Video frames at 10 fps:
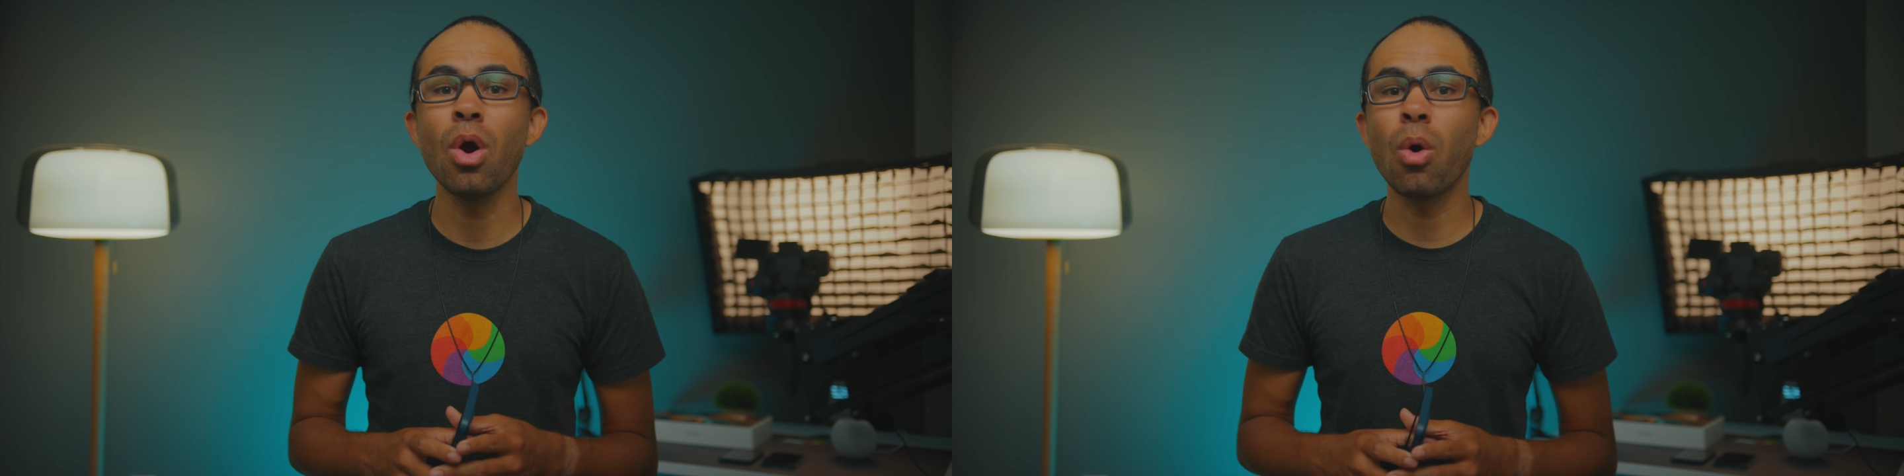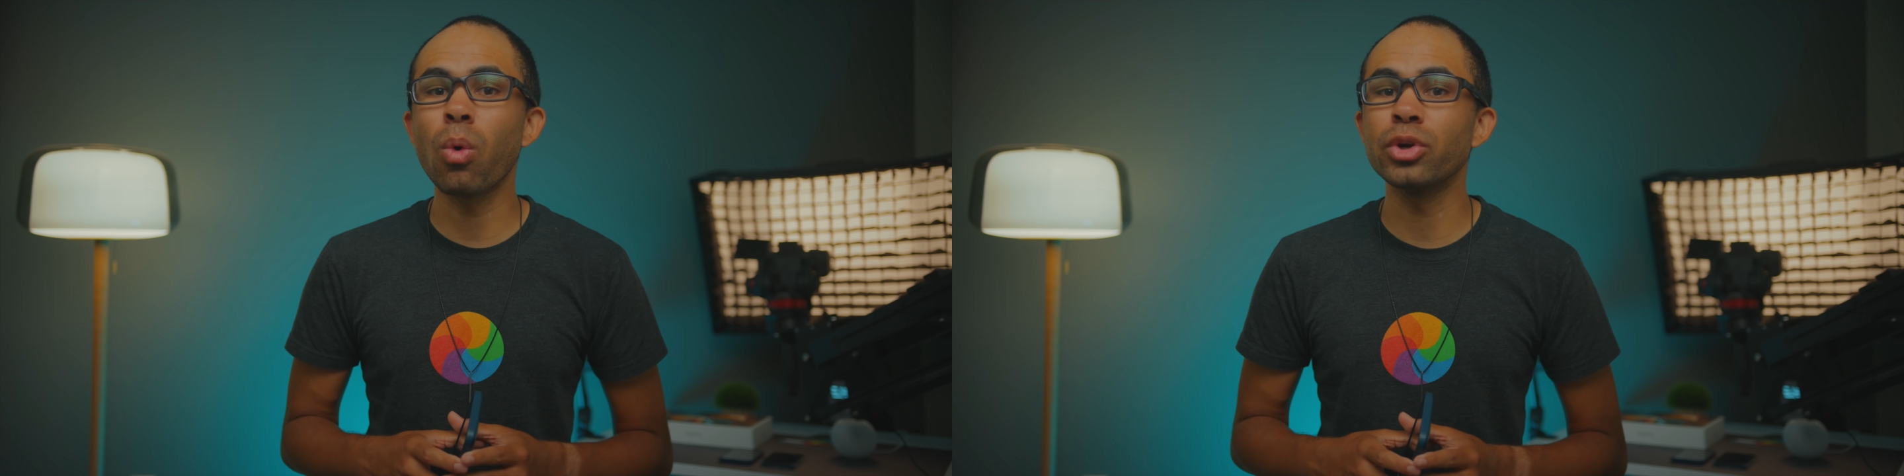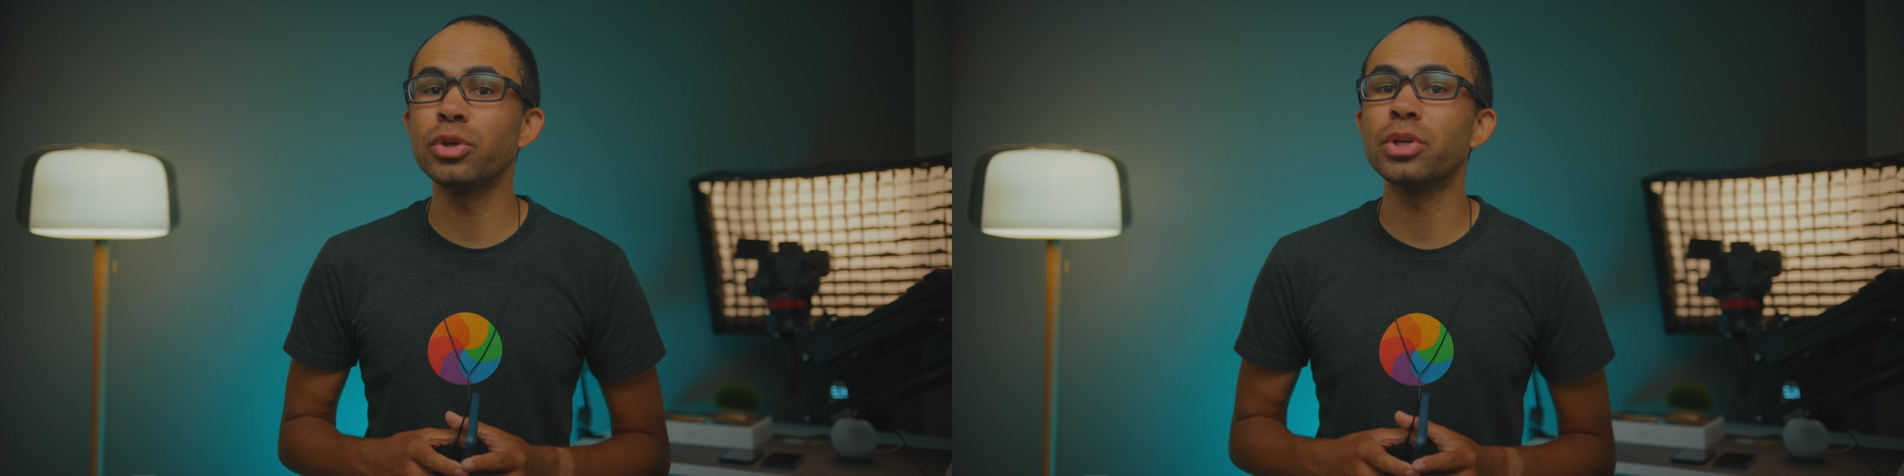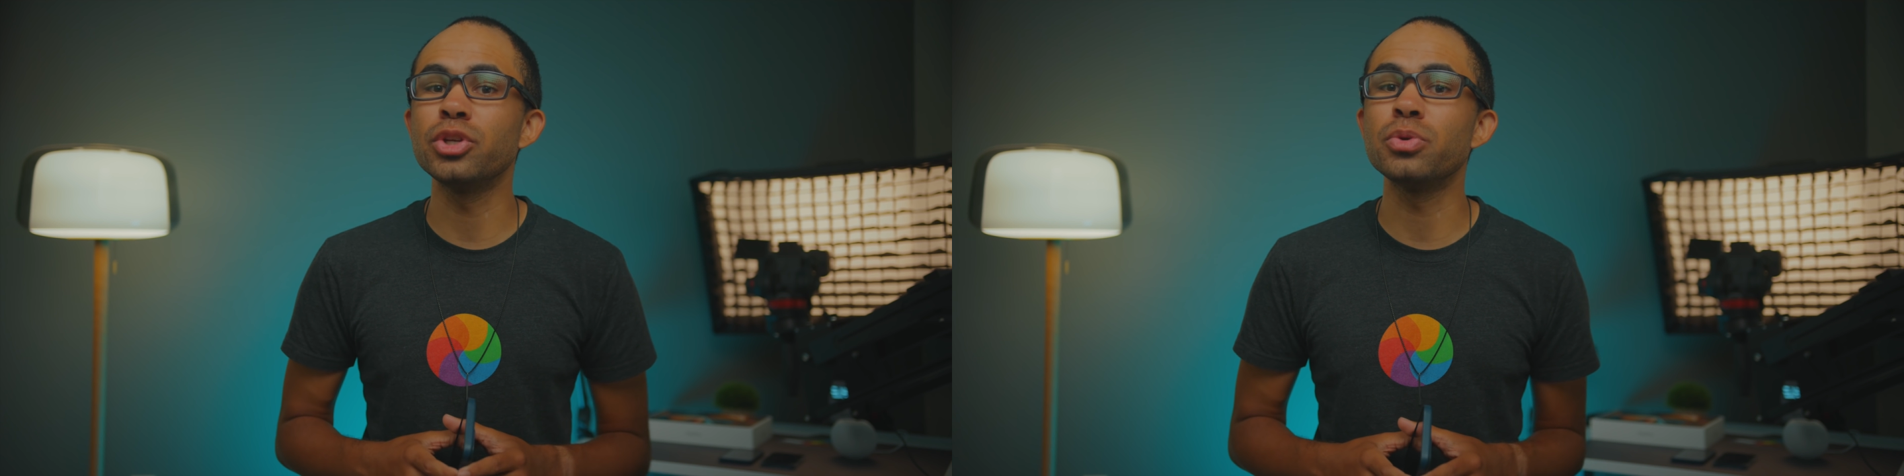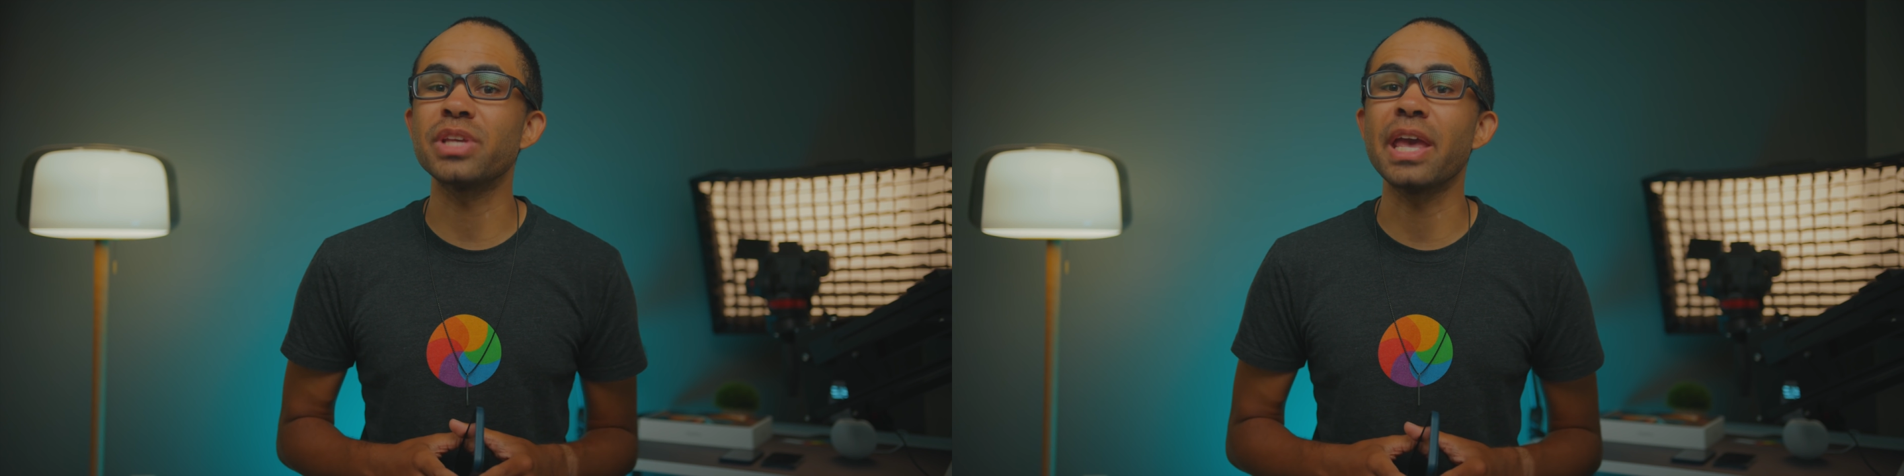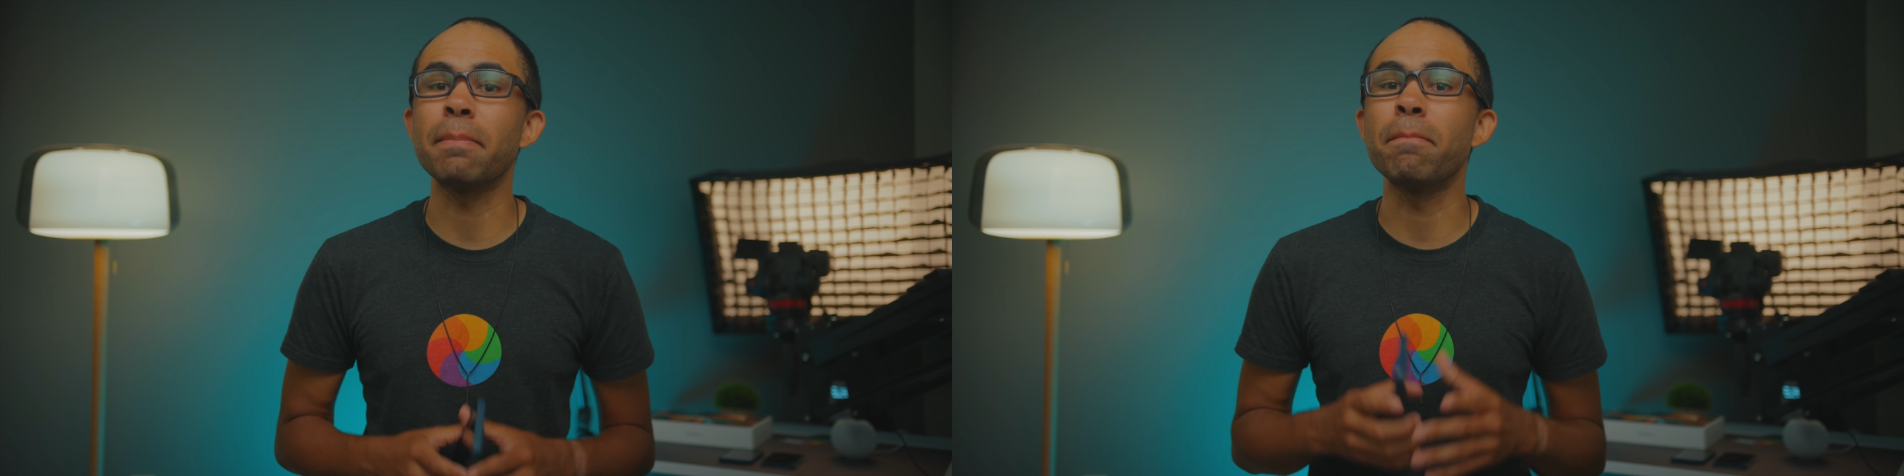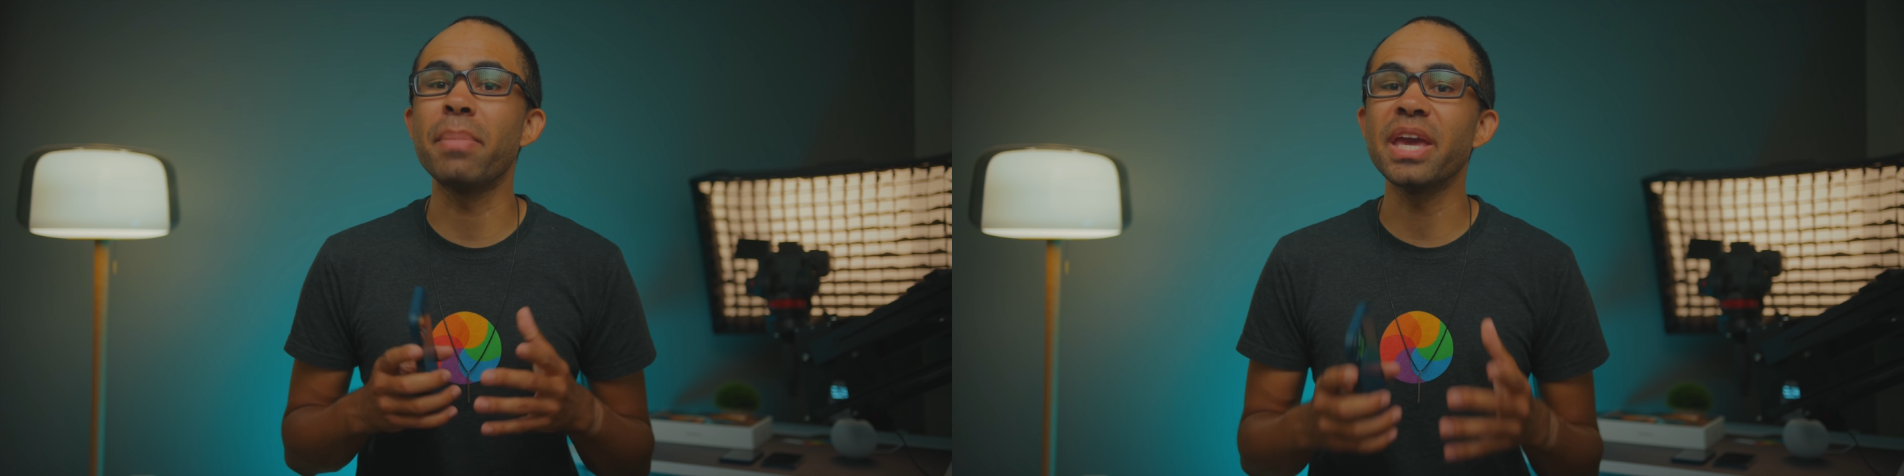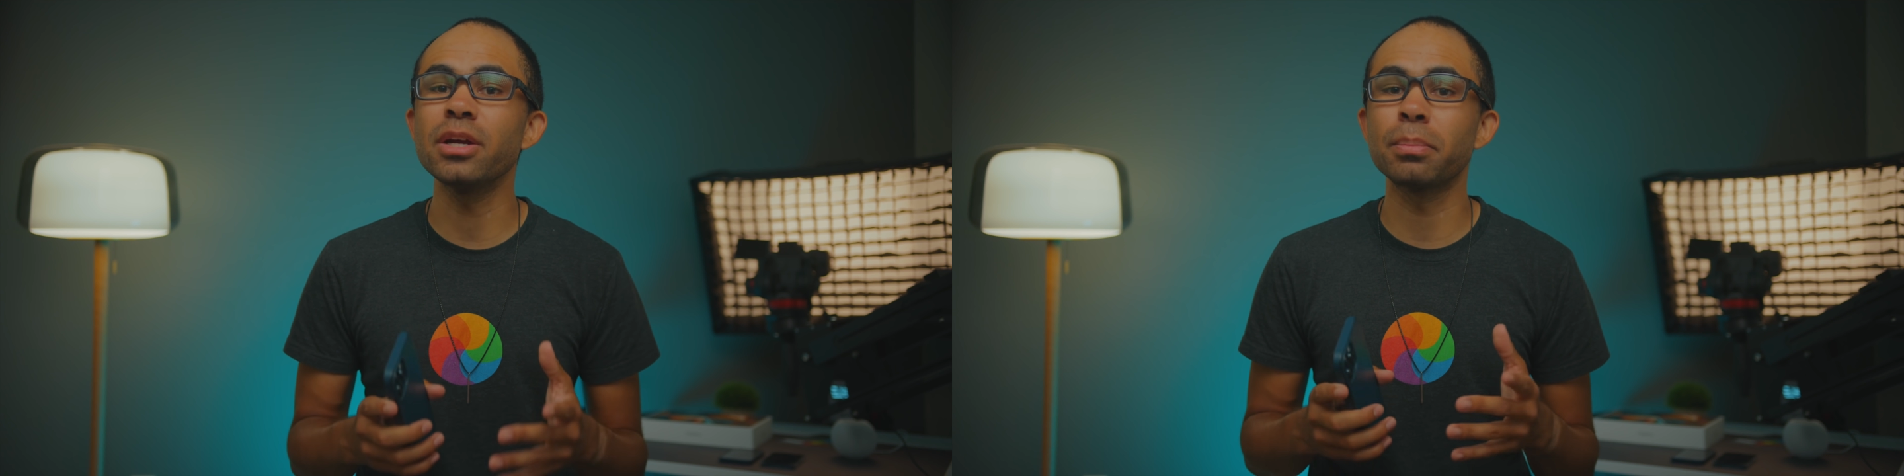or you can use a
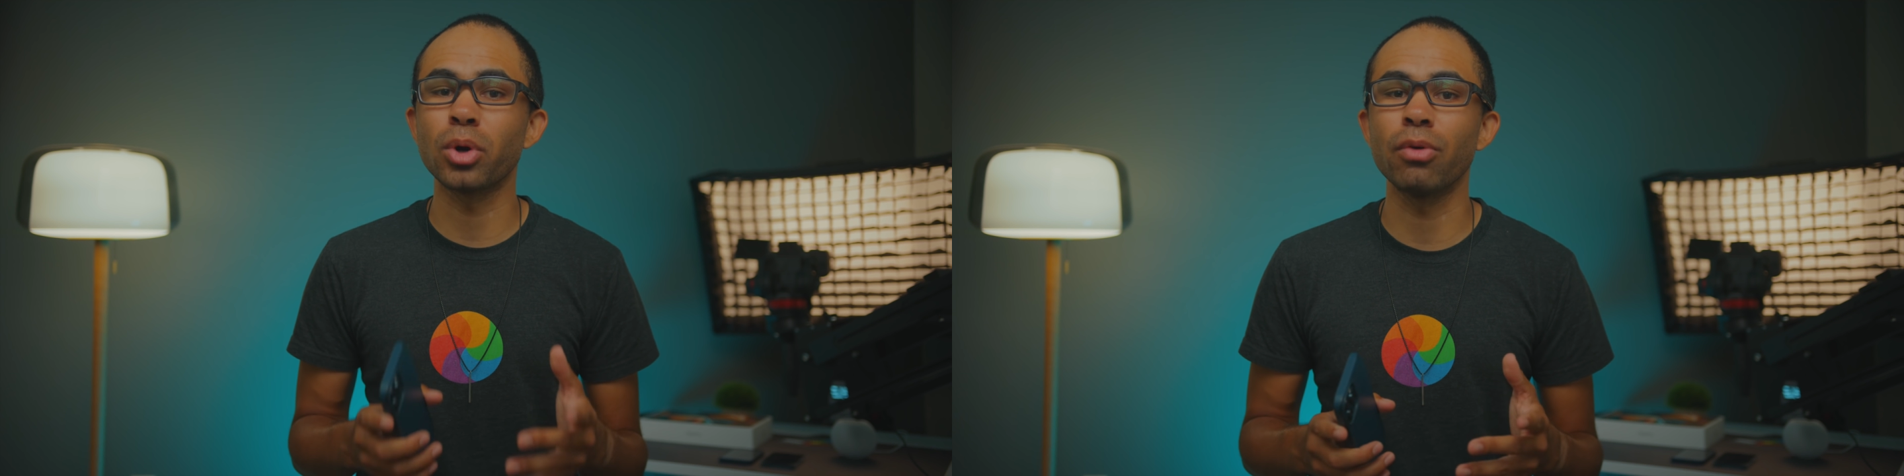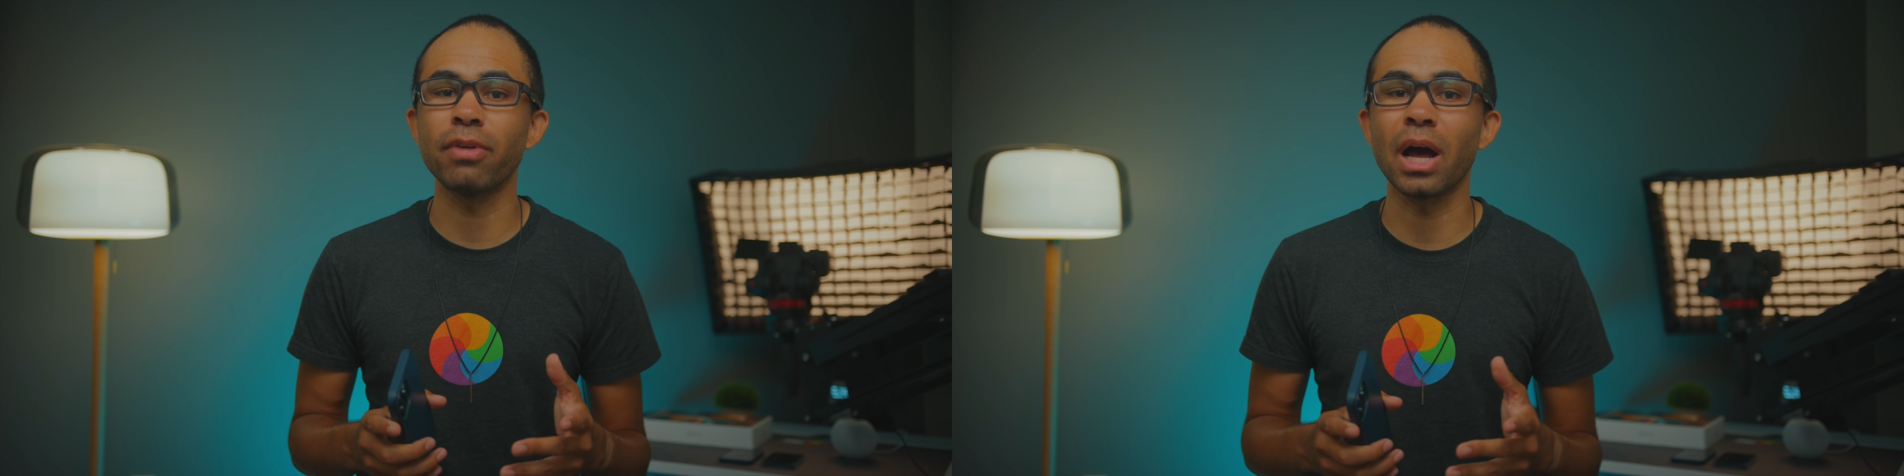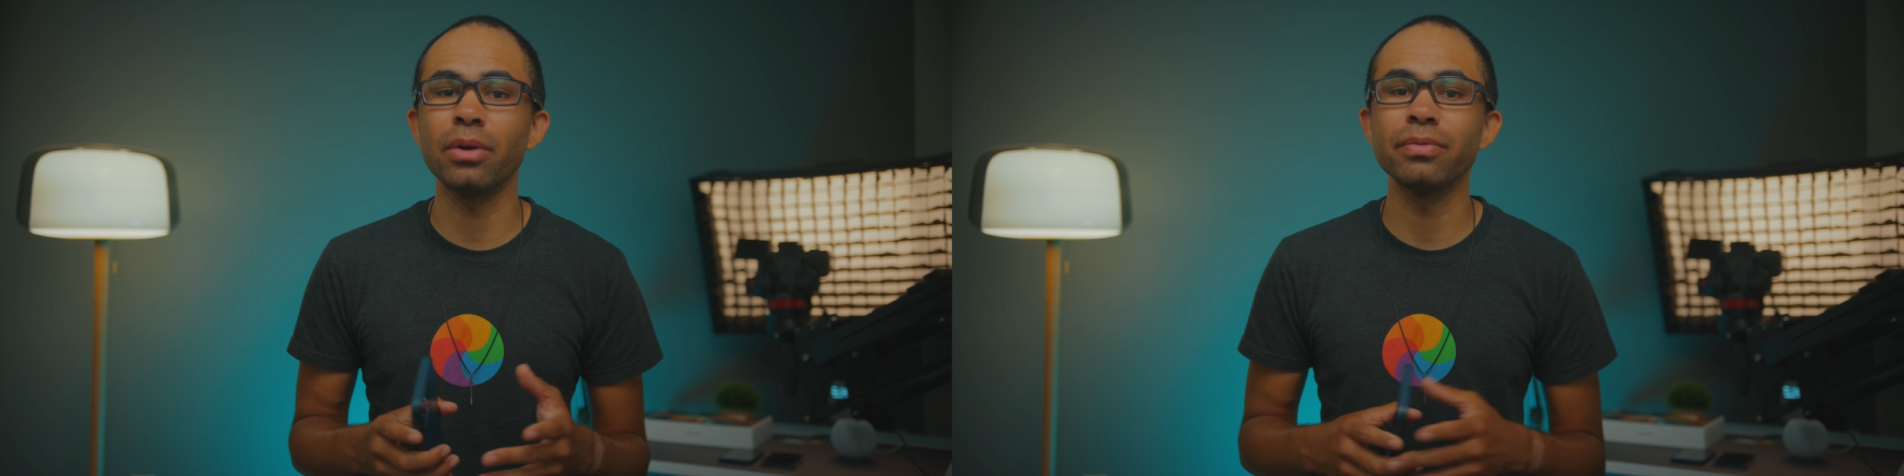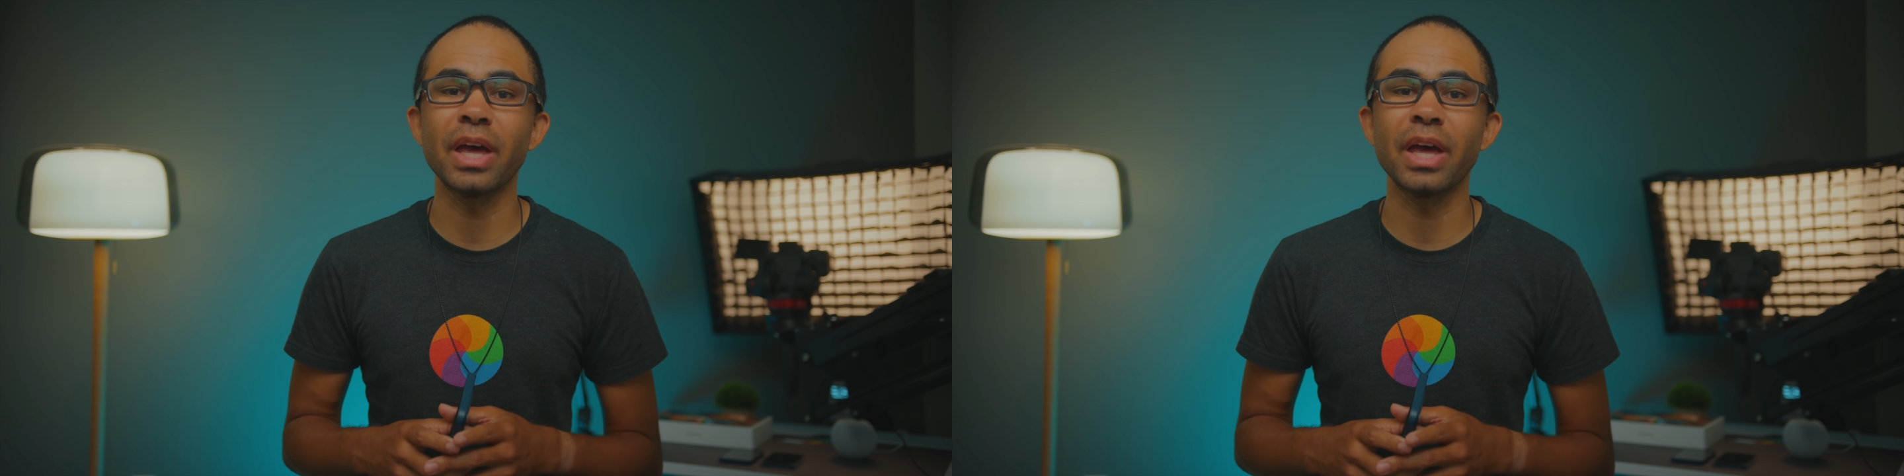beta profile